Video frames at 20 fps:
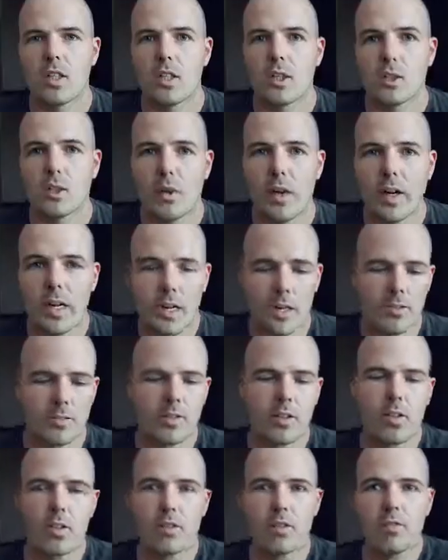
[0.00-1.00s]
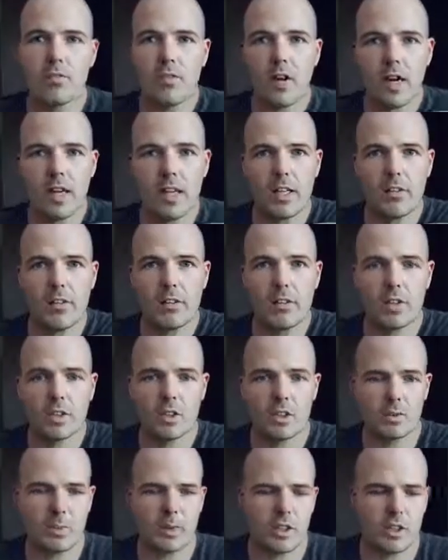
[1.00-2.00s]
So I have 5
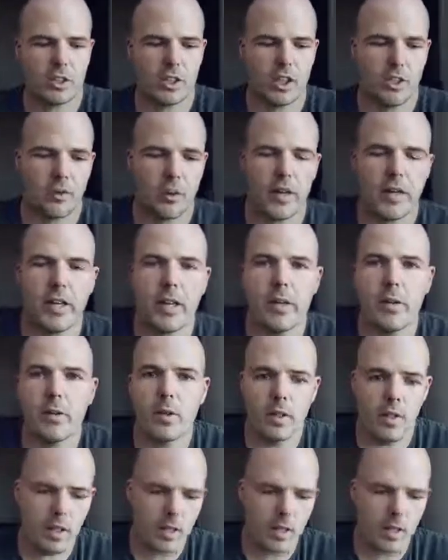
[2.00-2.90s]
spinners here right now.